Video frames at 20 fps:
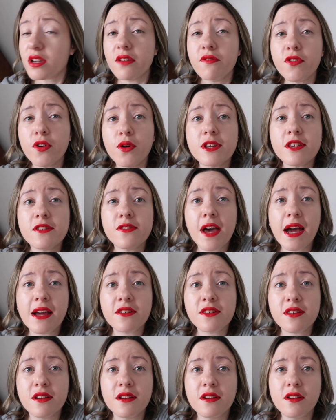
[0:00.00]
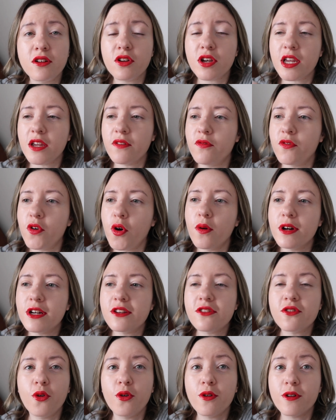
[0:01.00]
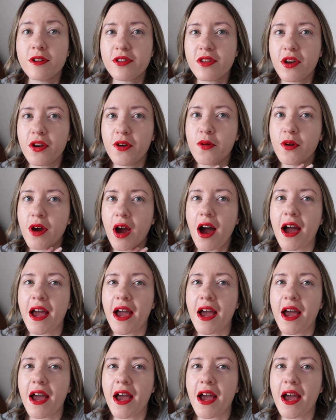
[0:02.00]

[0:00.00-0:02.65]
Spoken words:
Looking forward to that. Looking forward also,